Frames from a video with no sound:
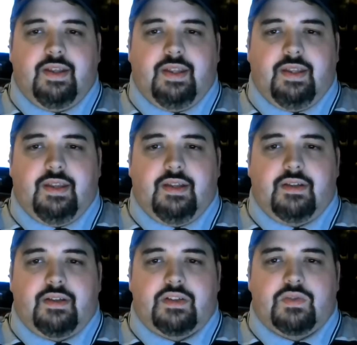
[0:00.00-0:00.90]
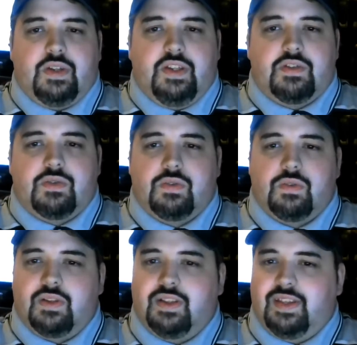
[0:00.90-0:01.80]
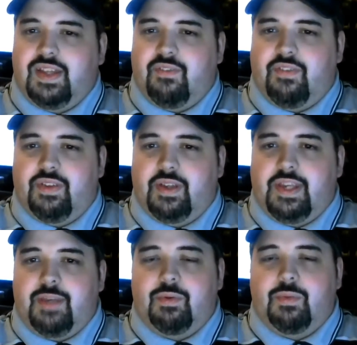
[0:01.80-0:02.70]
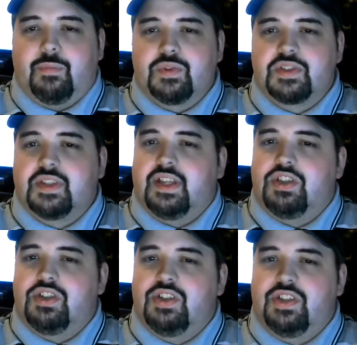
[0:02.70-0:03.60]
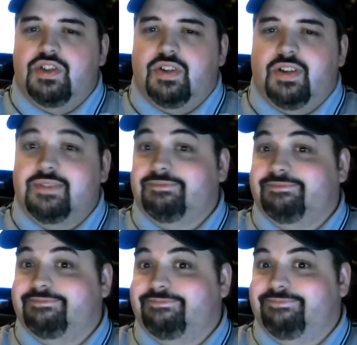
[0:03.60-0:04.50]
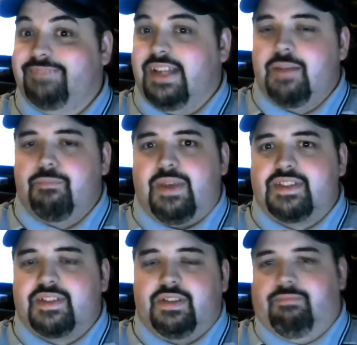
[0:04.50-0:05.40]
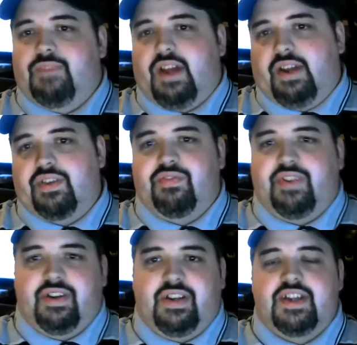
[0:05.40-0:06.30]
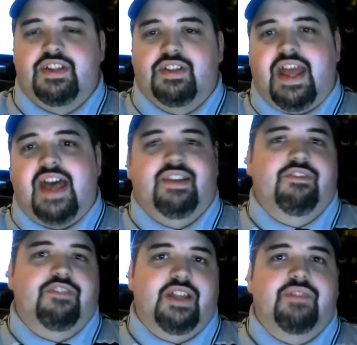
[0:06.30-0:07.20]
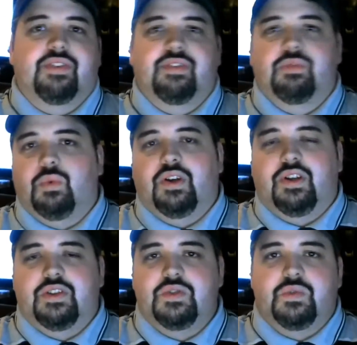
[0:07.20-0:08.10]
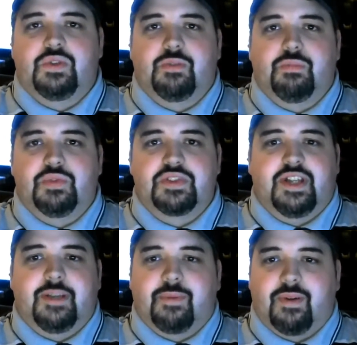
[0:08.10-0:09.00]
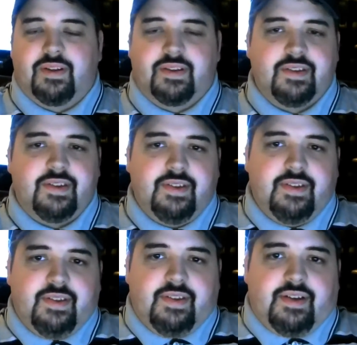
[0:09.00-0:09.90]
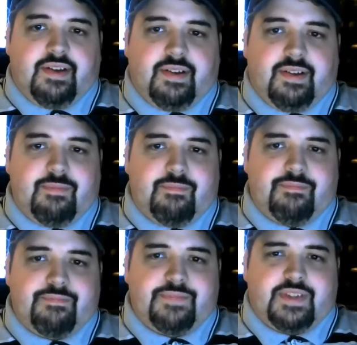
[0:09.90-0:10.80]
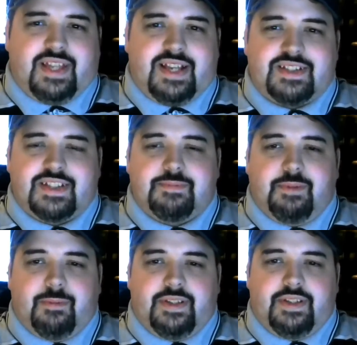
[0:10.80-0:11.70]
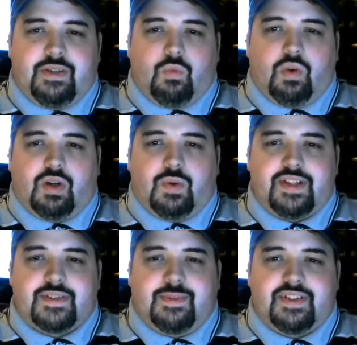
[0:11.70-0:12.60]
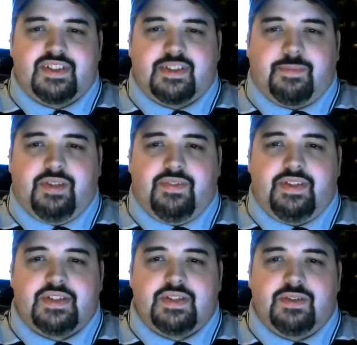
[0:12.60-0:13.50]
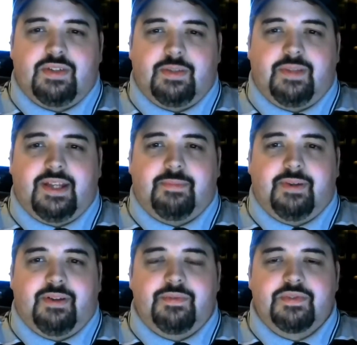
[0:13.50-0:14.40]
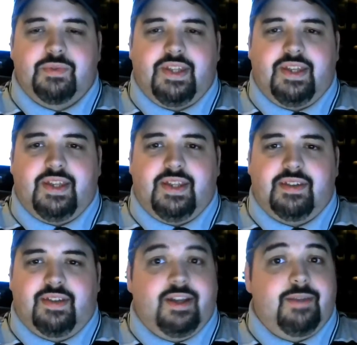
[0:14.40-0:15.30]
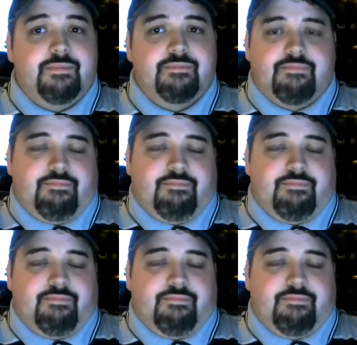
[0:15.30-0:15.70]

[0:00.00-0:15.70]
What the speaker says: and 2011 they came out with Moose Light Ginger, basically another variation adding flavor to their Moose Light product. The last experiment didn't work quite as well as the previous two. Like Blackberry was okay. Lime,